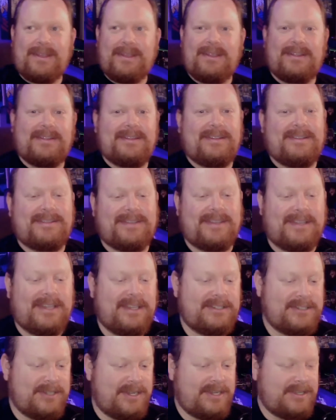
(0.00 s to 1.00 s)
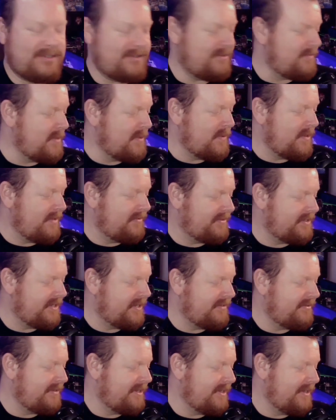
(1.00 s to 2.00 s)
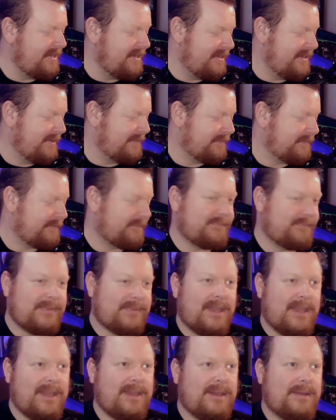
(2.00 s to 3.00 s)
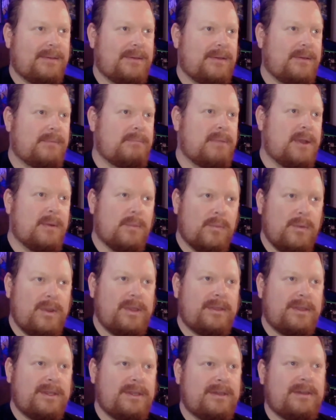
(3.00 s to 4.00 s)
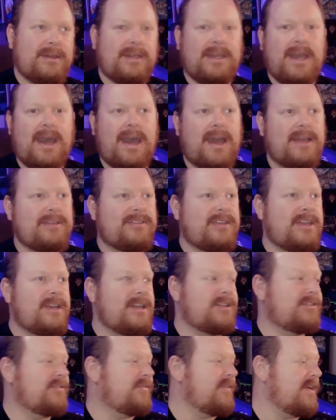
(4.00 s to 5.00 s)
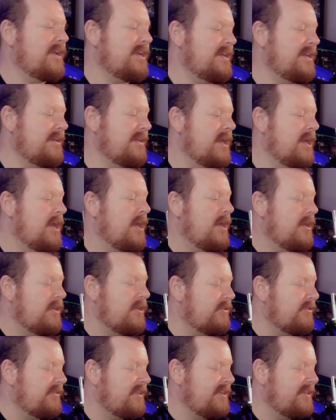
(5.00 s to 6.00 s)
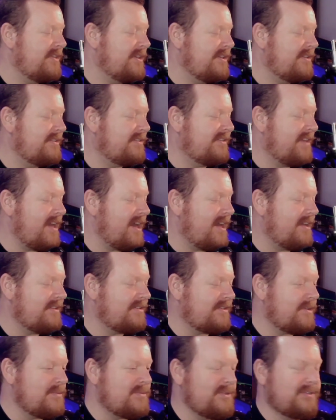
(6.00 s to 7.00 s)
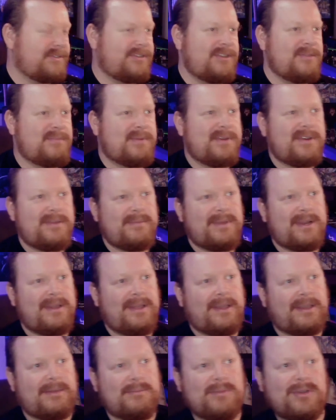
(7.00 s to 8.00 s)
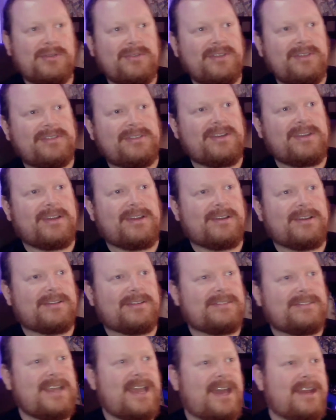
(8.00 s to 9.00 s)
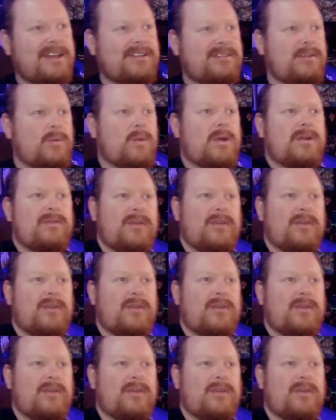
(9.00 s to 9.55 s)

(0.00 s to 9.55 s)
he was like, "Get your hands off my wife, dude." But really good guys, and it's funny. You see these guys almost. You put them in like a movie star status, and one of our